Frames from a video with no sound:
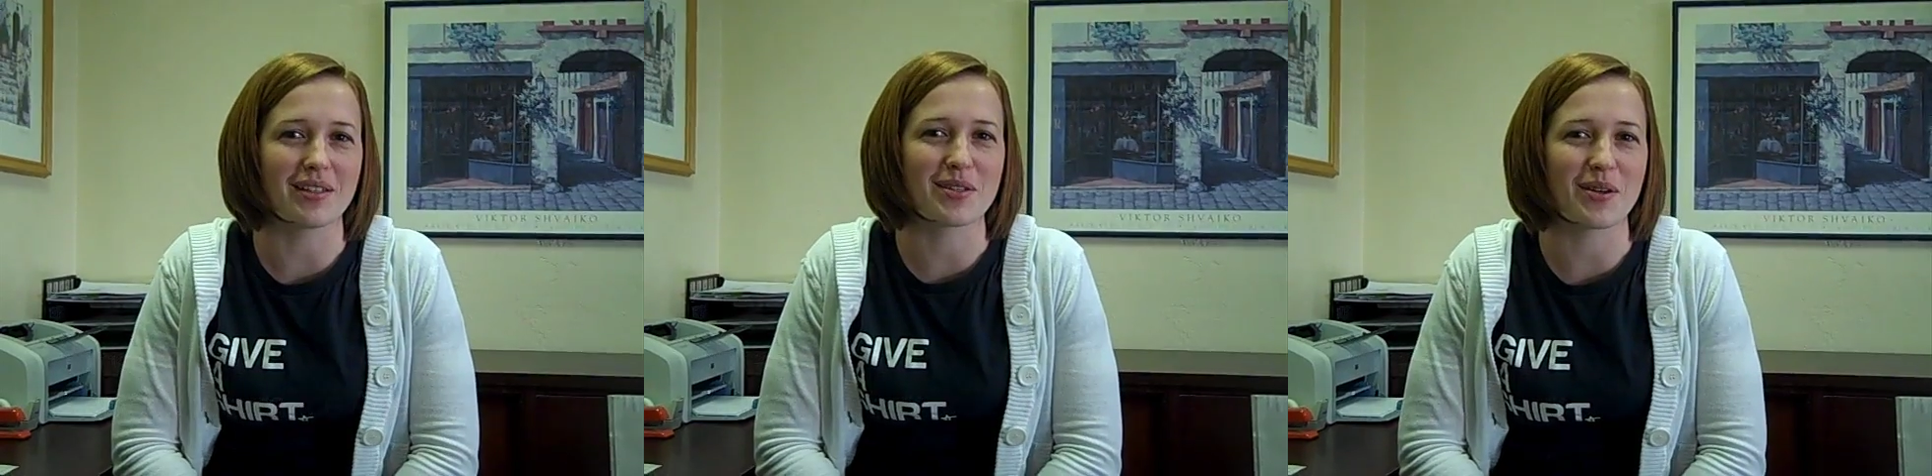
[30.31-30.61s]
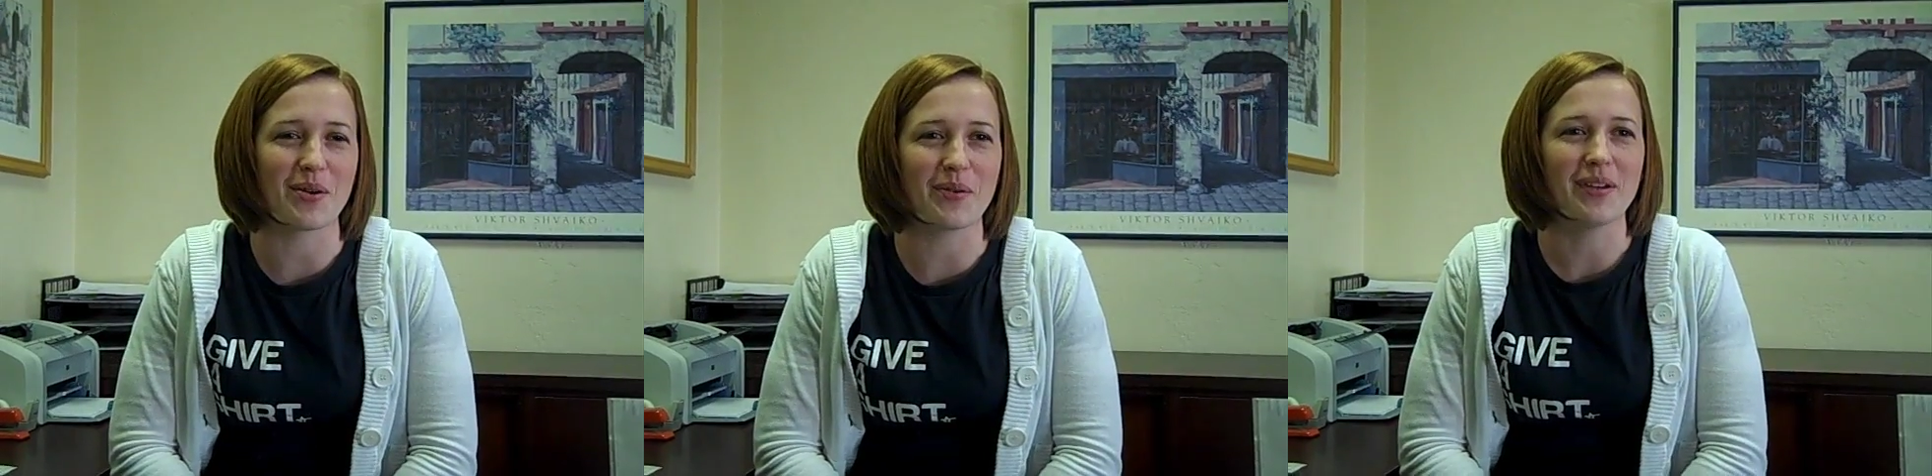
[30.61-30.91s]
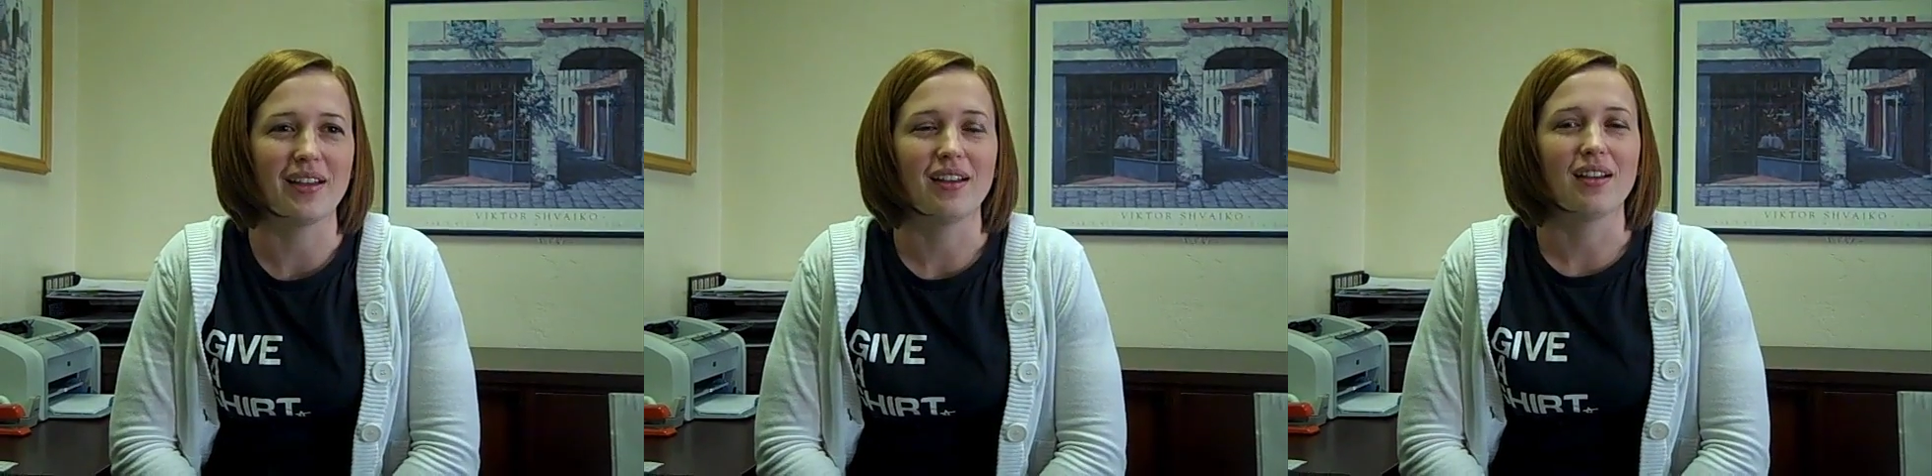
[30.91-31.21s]
So
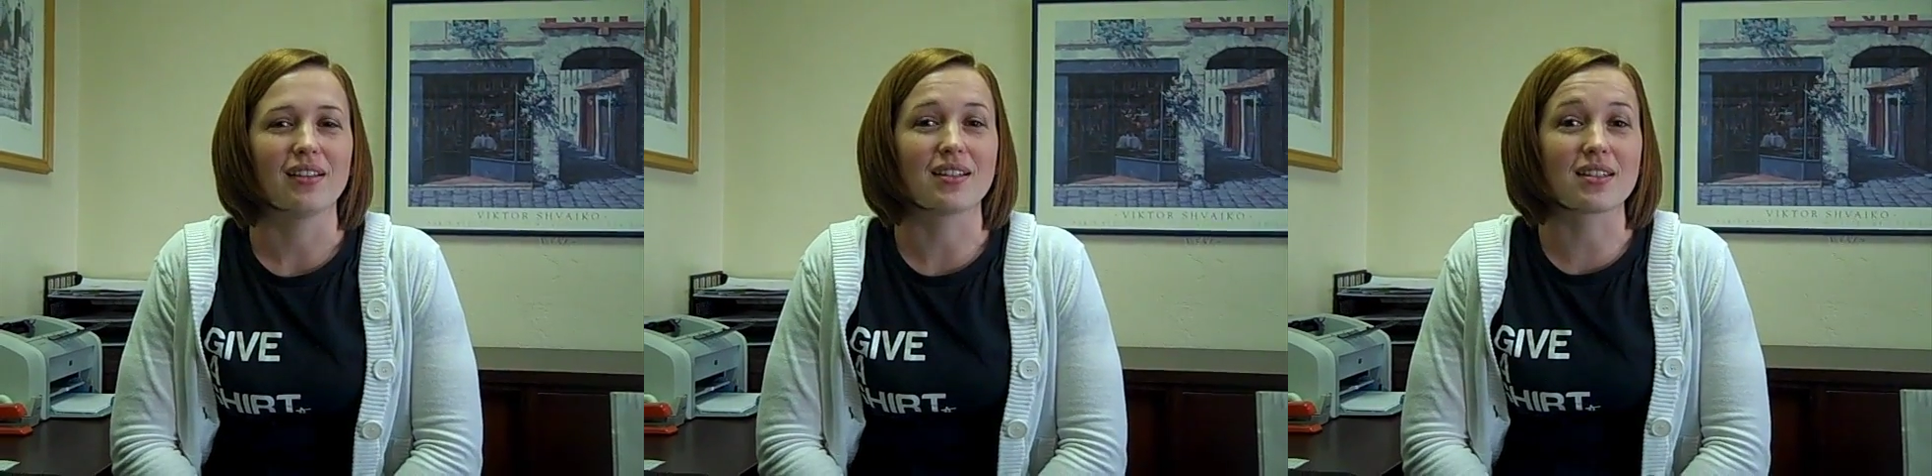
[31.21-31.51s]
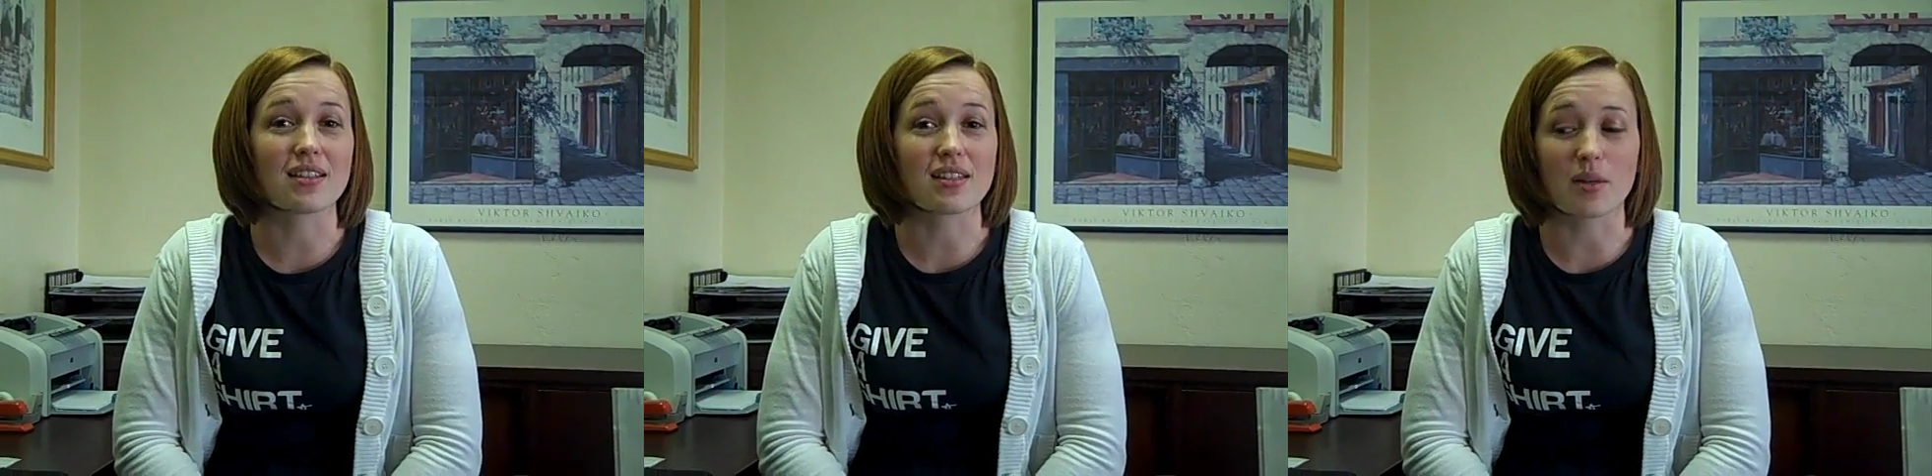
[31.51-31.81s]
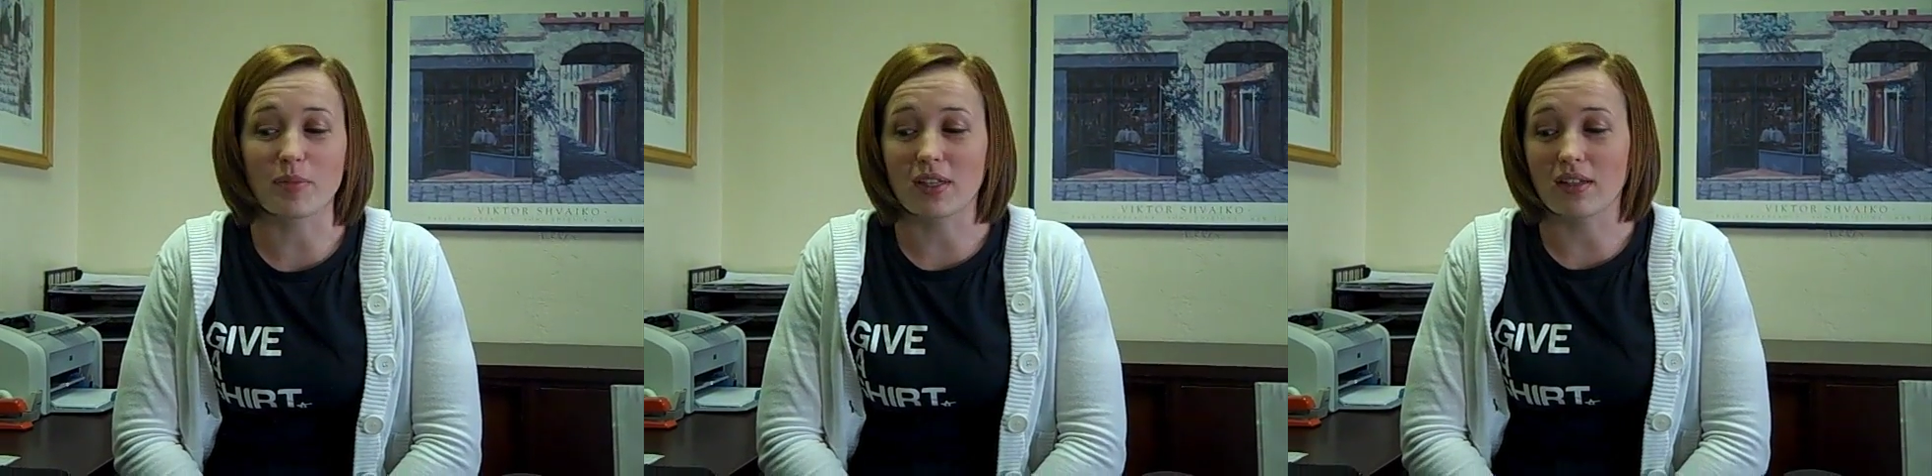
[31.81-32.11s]
this is
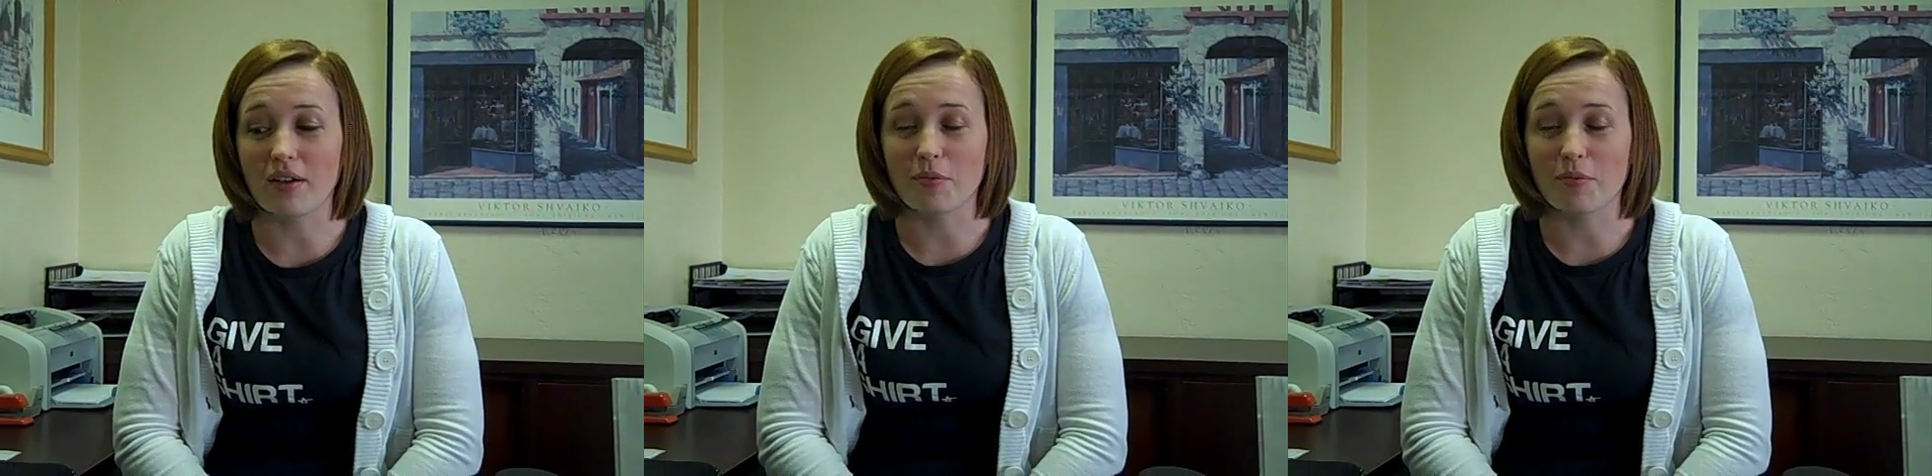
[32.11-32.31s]
something,